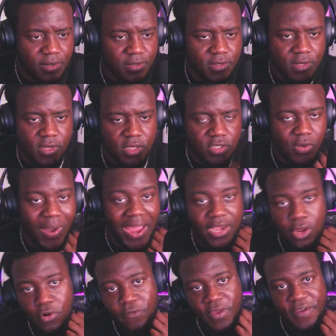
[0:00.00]
So I
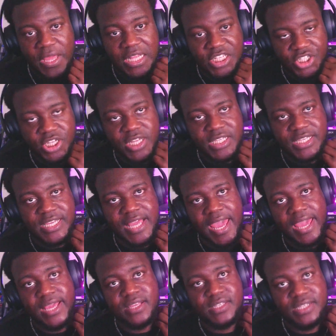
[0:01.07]
know in
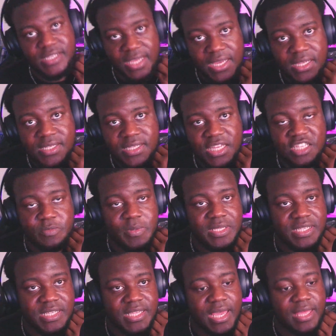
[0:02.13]
GTA 6 it's been
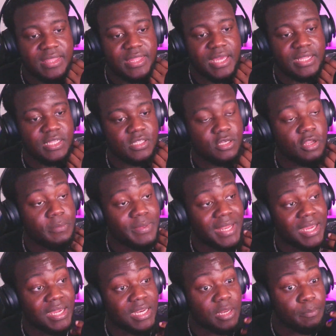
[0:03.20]
said that there's going to be
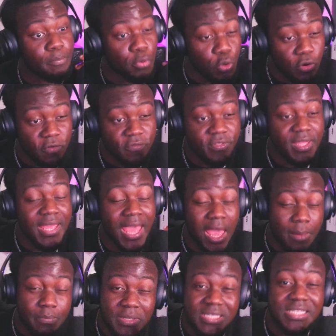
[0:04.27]
like an improved
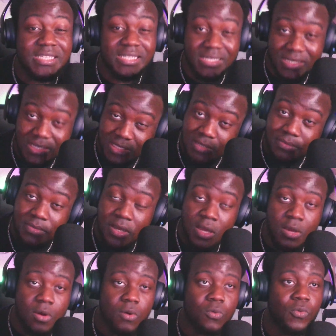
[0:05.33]
NPC system
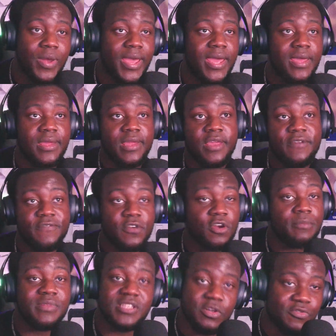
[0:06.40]
where if you
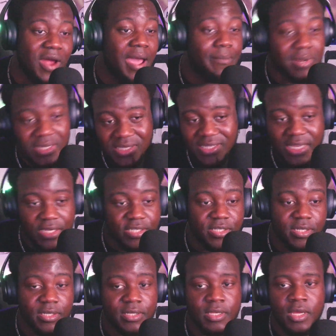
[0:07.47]
commit a crime in a
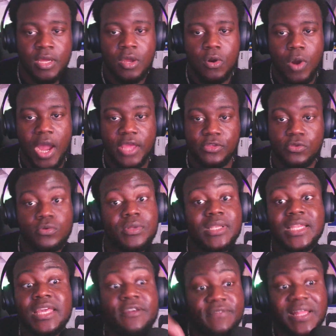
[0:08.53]
section and you
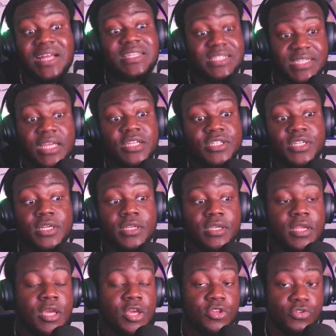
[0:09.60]
leave that section,
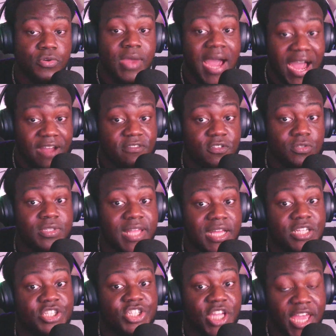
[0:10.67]
you have to then
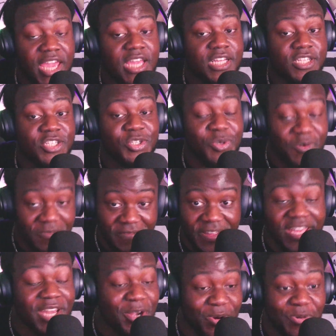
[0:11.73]
change your
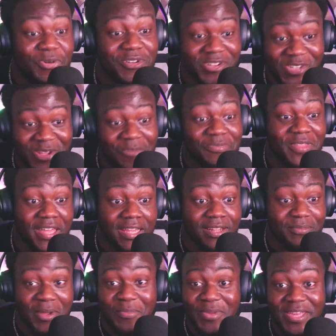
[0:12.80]
vehicle or something,
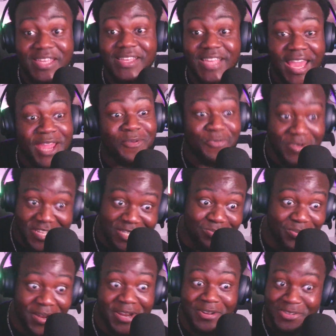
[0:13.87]
maybe get it
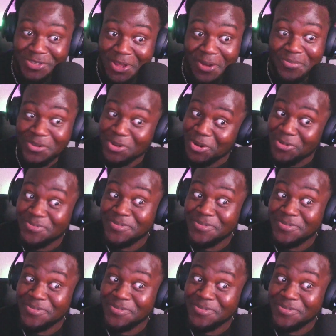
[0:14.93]
resprayed or something, yo,